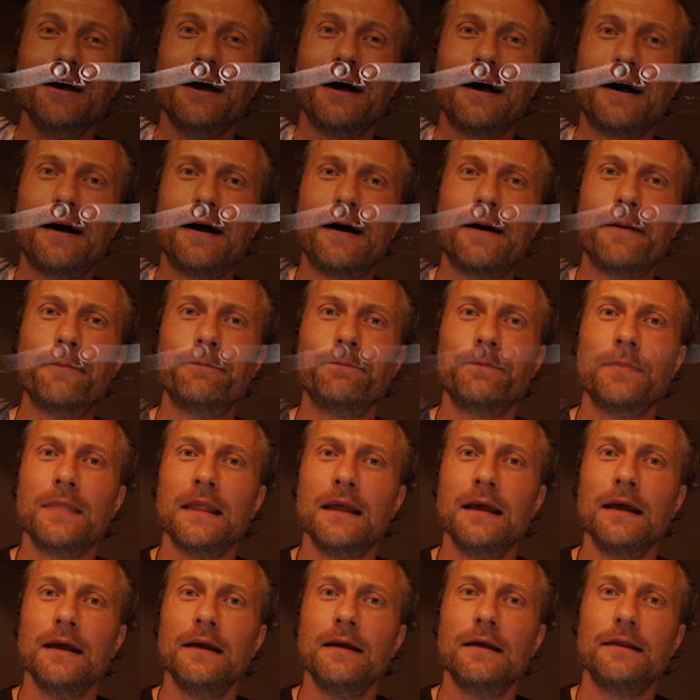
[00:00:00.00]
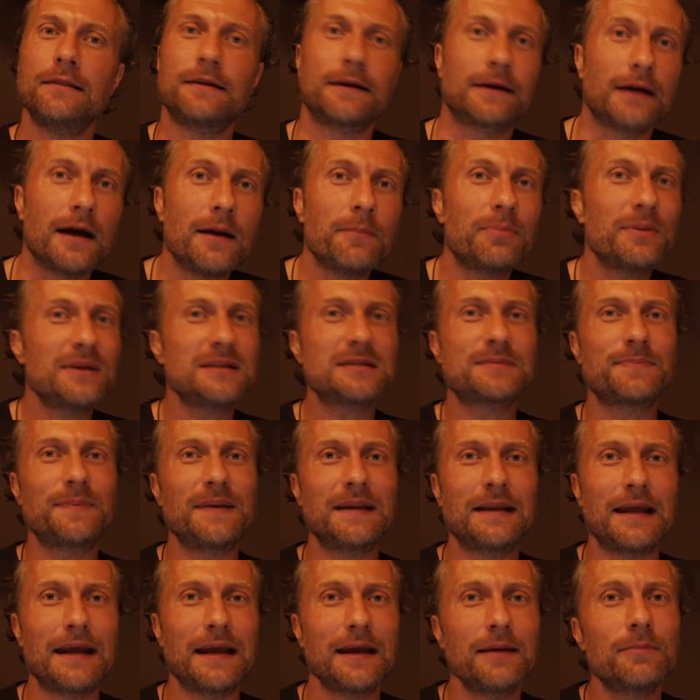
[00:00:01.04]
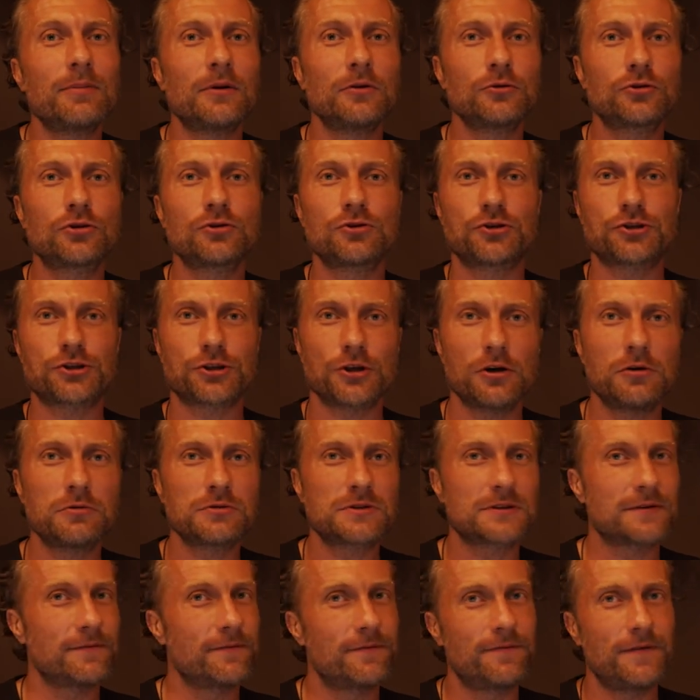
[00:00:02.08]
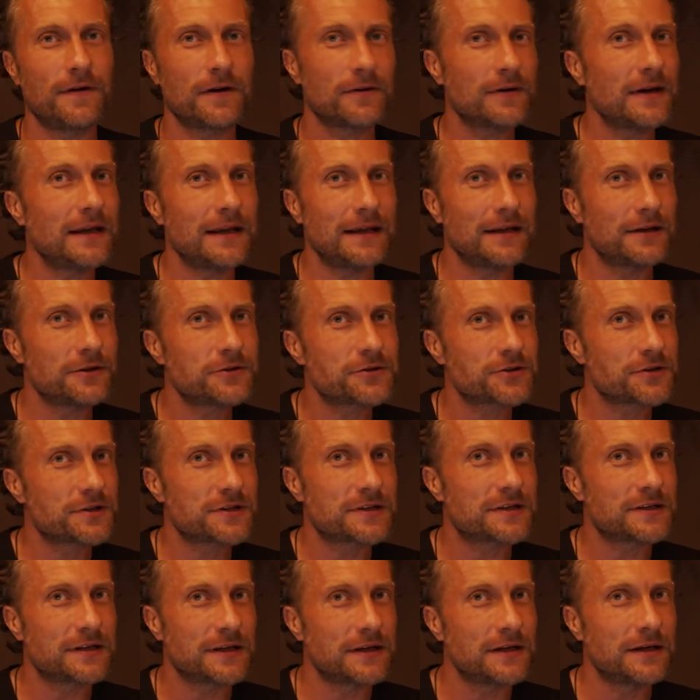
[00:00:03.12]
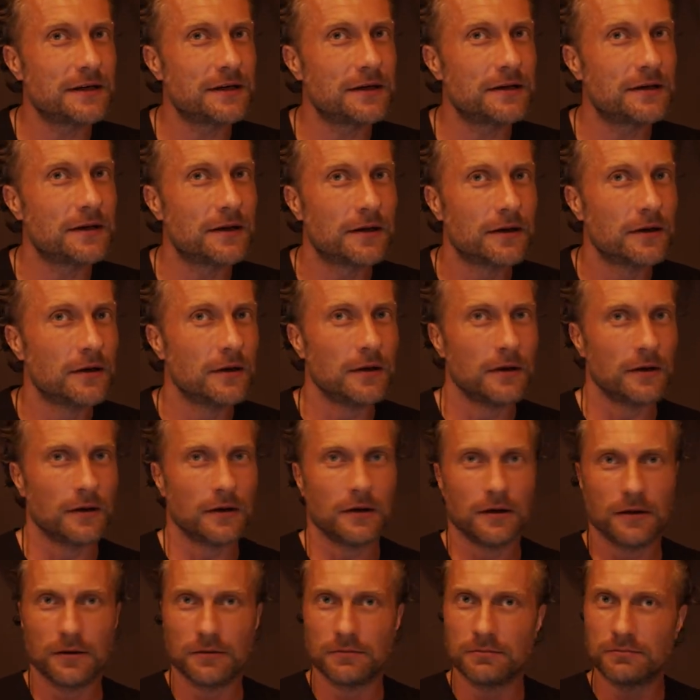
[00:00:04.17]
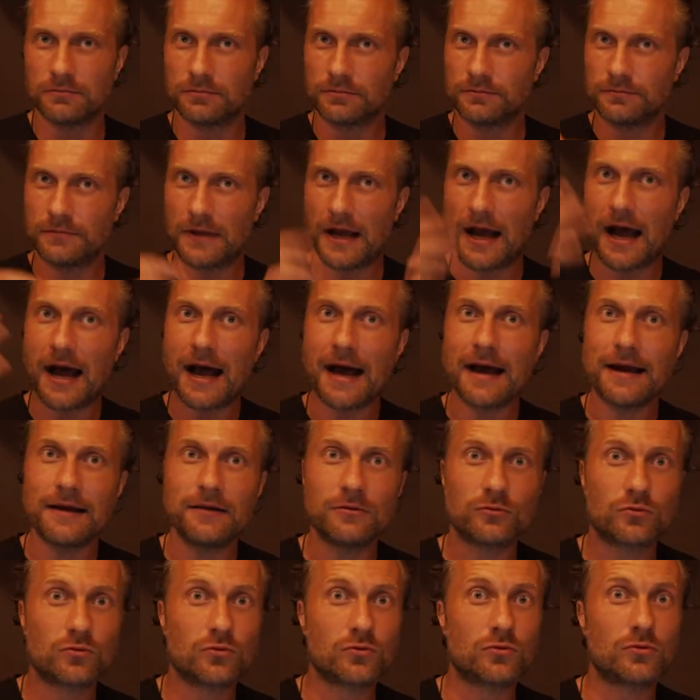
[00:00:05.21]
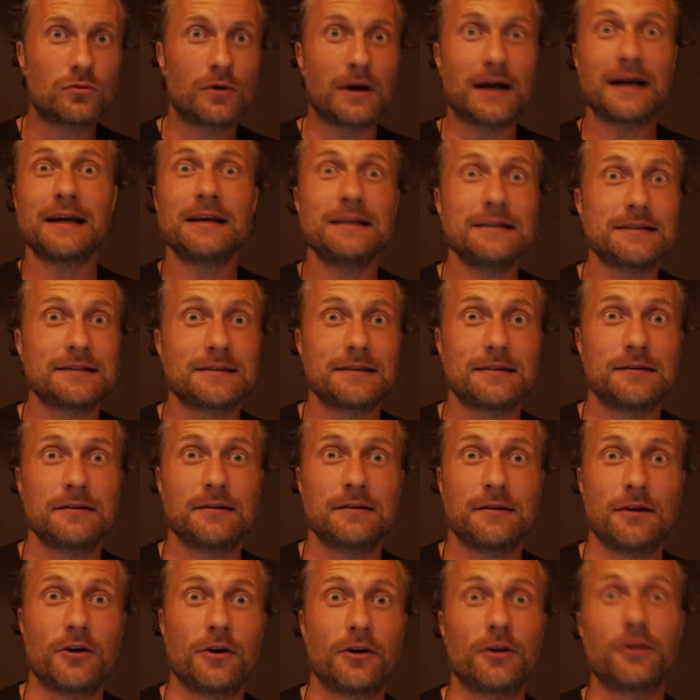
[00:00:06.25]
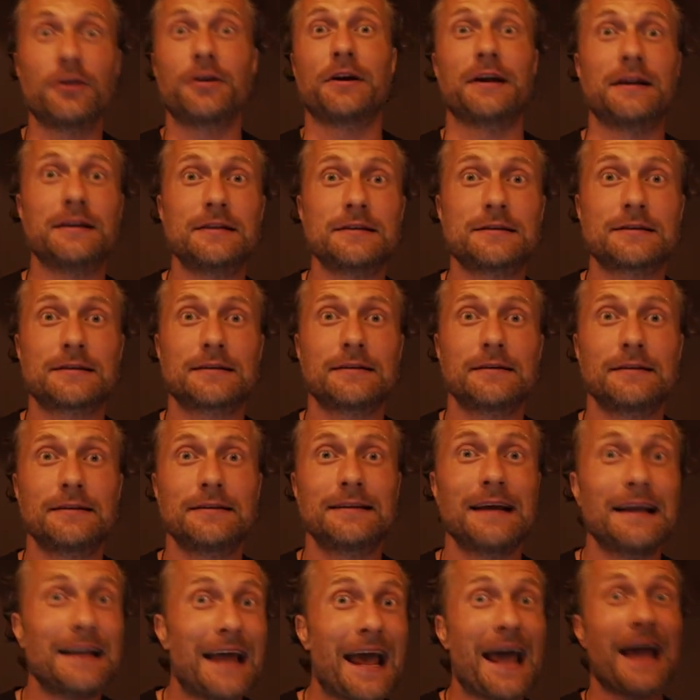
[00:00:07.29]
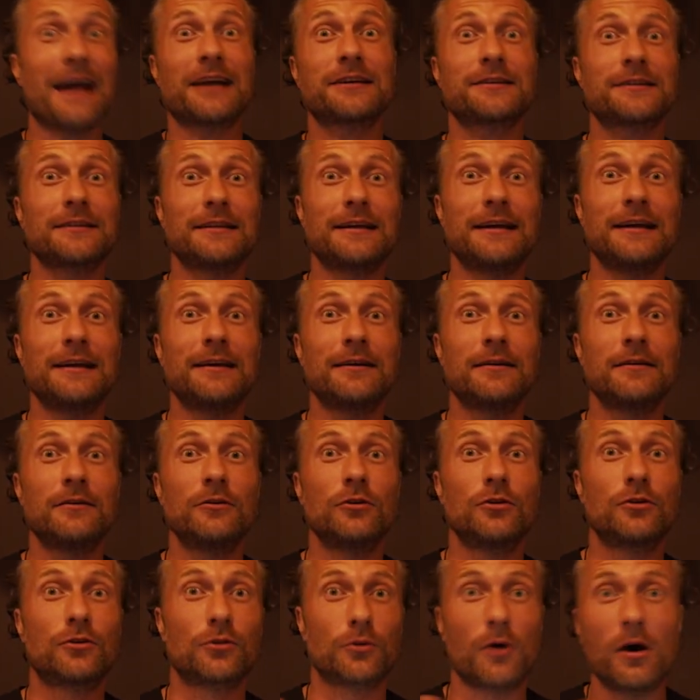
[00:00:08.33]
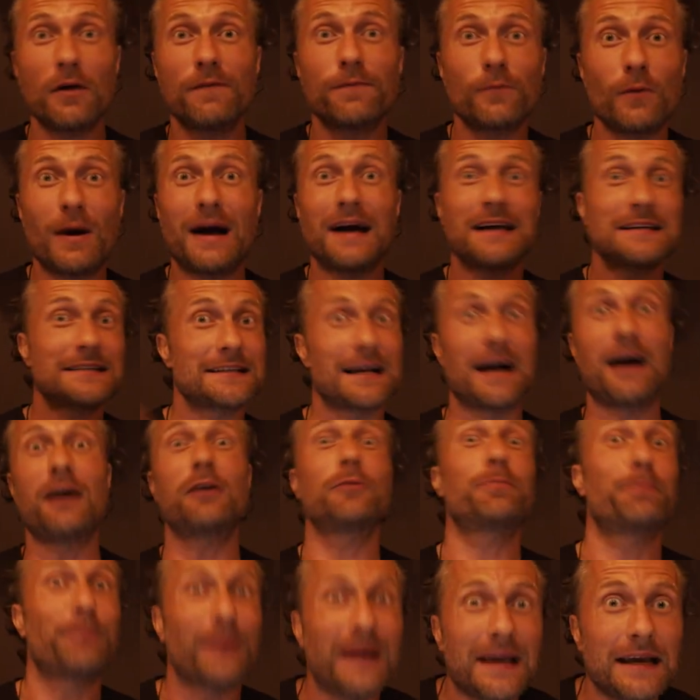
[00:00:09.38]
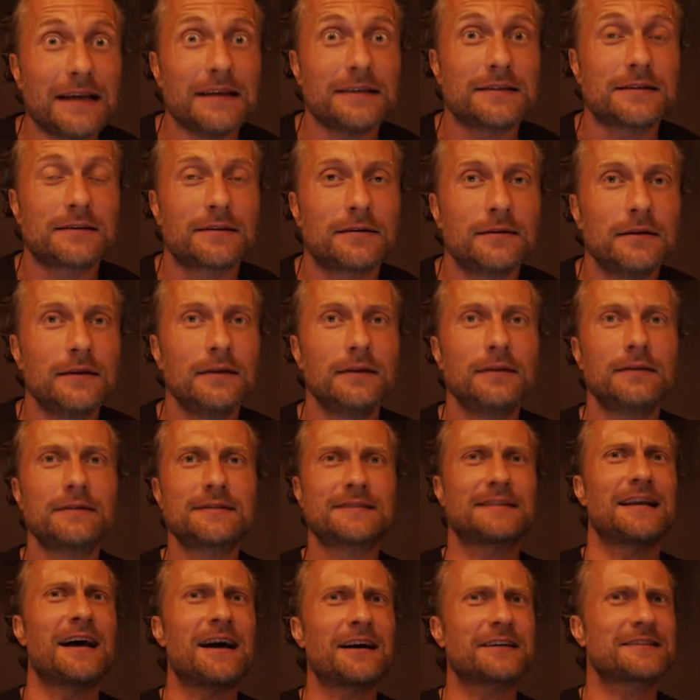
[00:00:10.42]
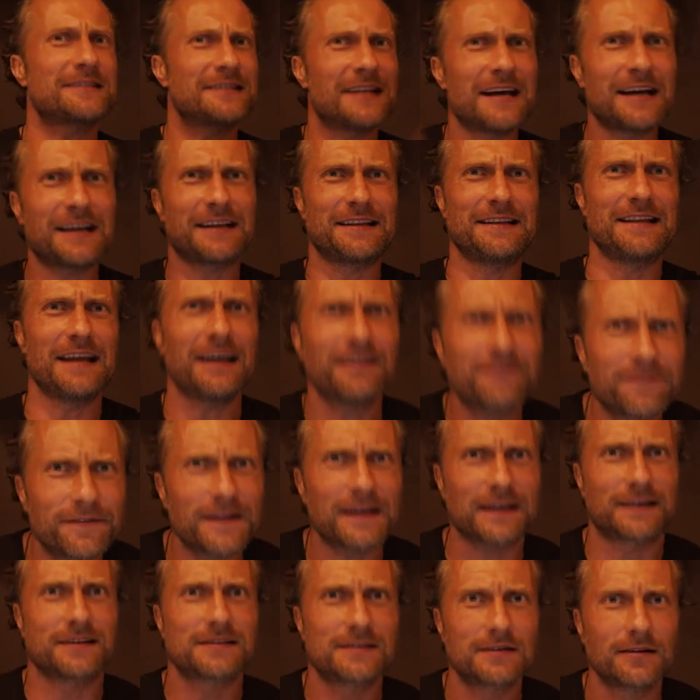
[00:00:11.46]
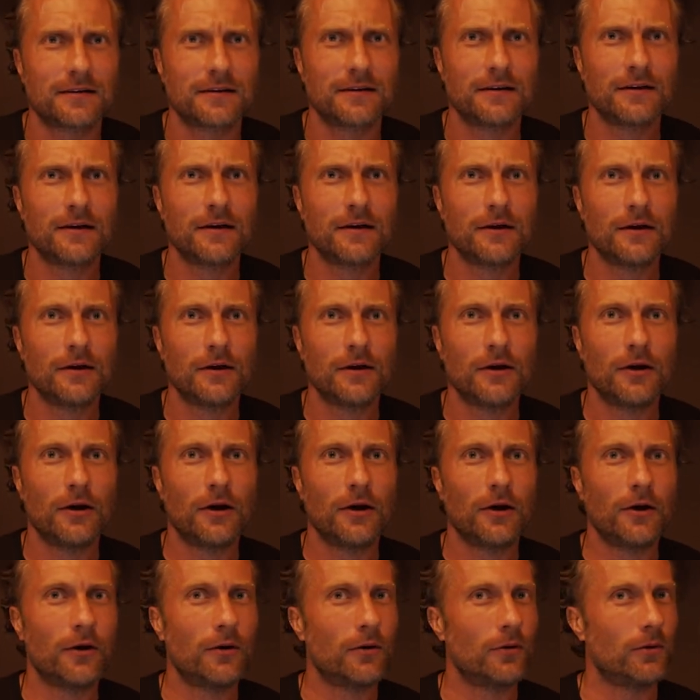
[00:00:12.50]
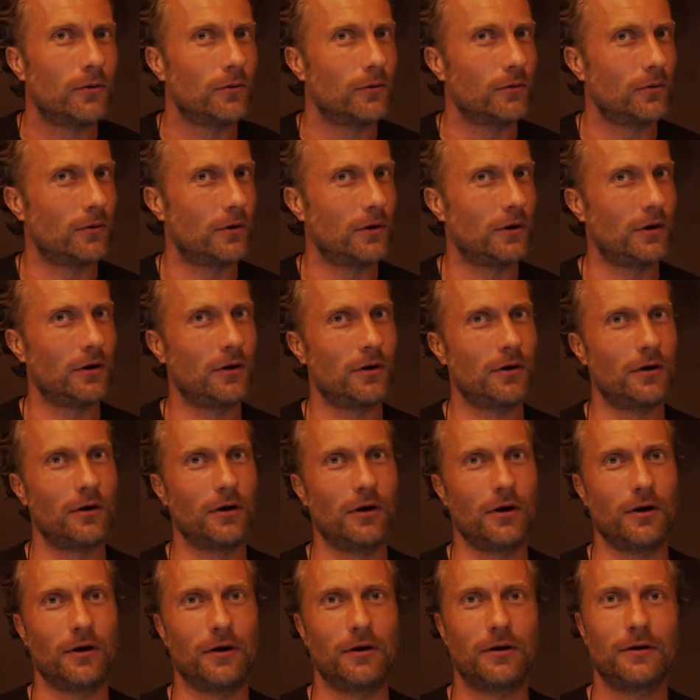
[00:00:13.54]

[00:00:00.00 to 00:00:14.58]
The company's been able to show some very interesting high rising earnings that actually growth-wise outpaced stocks like Netflix. Whoa.